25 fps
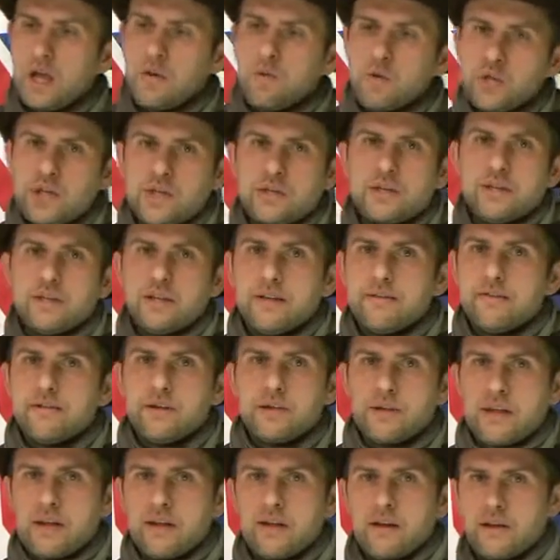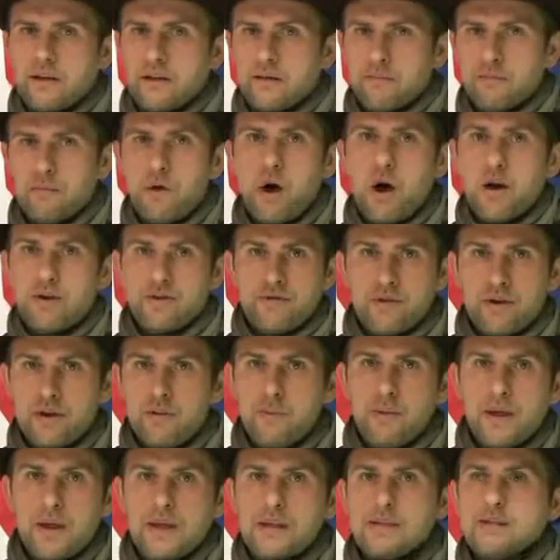which are delivered at a
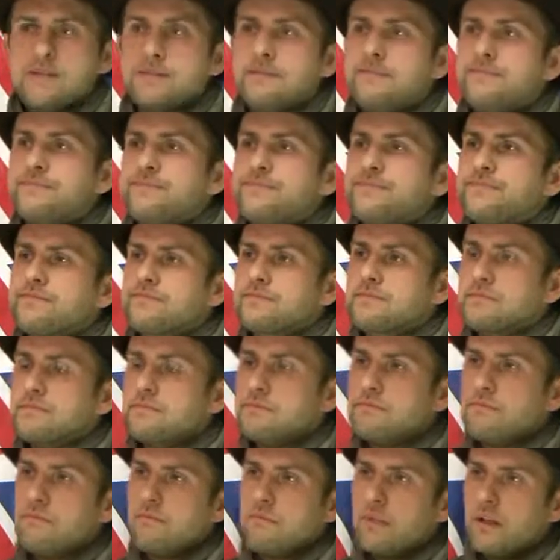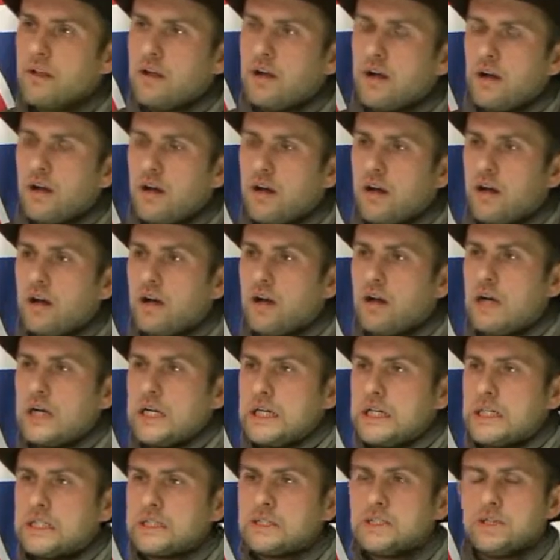moderate pace.
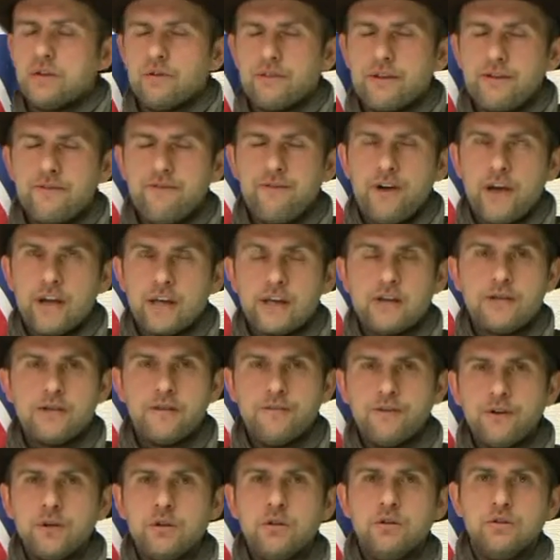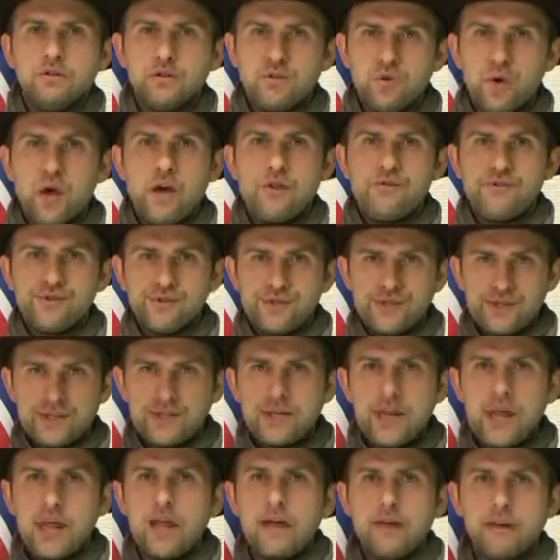So they find it difficult to
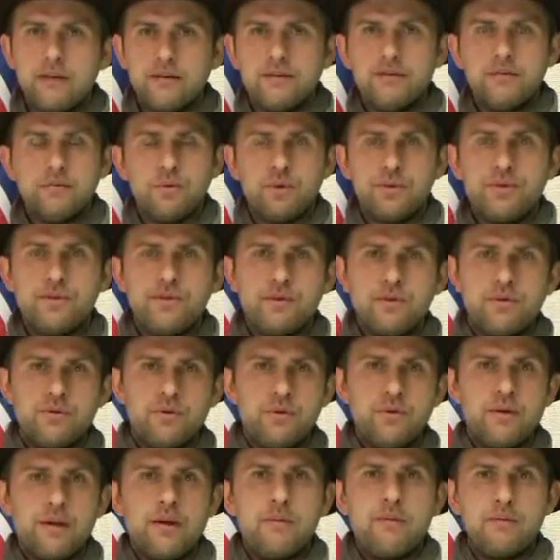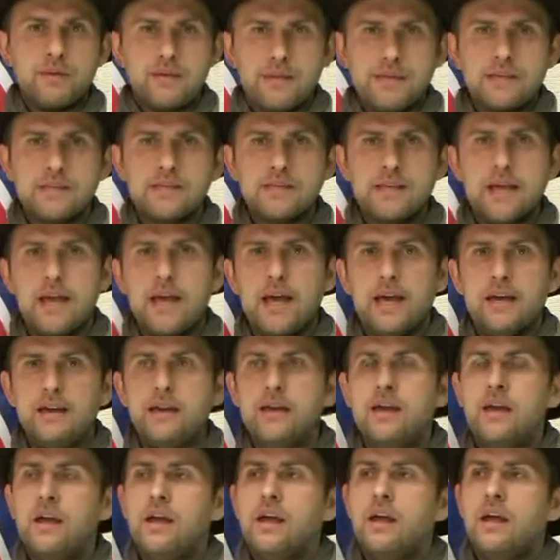understand what they're being
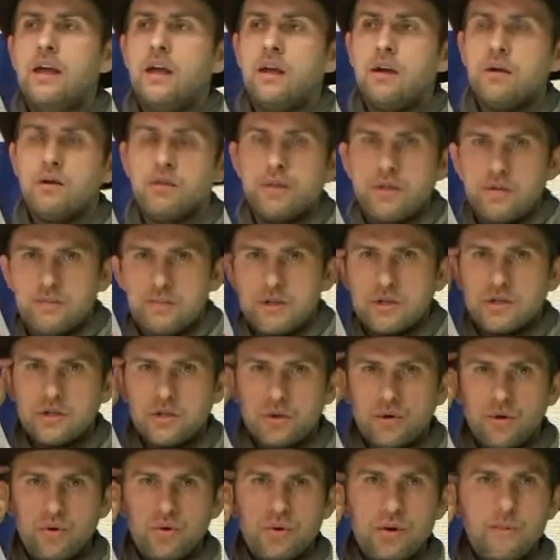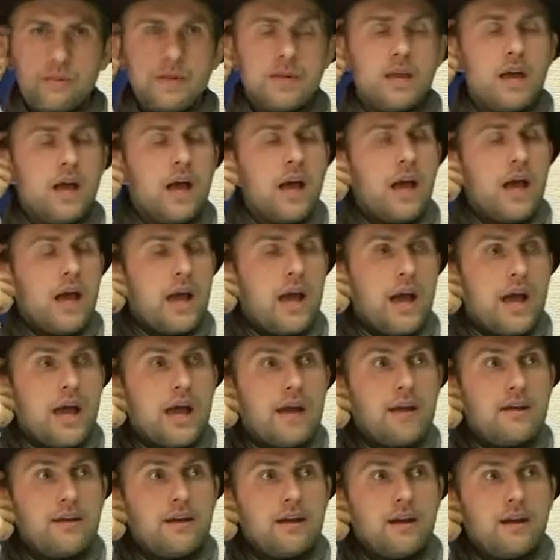said, what they're being told. I mean,
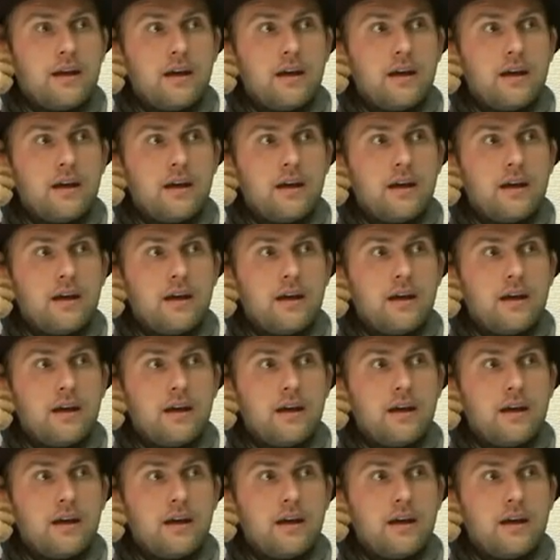and